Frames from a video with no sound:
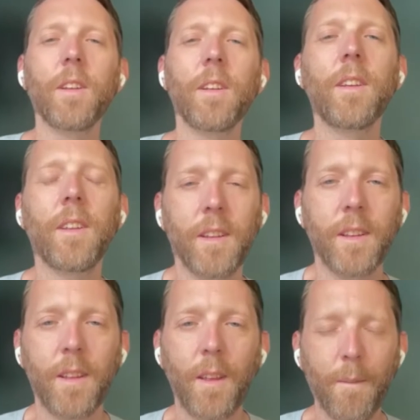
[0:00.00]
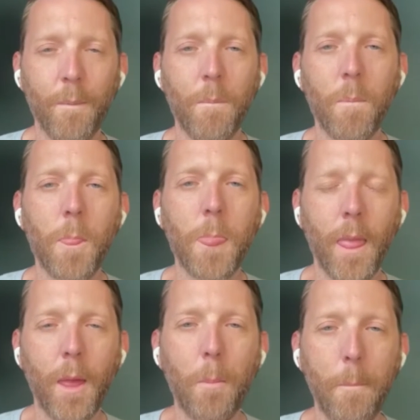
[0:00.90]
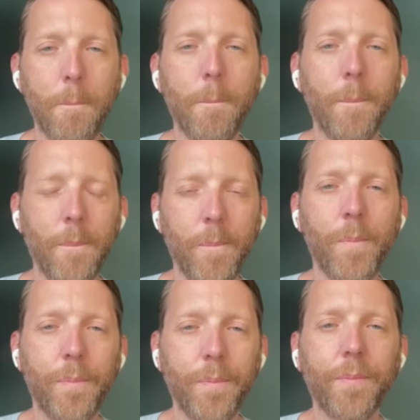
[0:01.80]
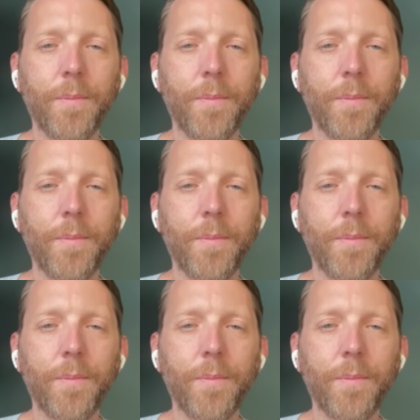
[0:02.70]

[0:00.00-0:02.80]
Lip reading: "Oh, because they clipped my wings, right?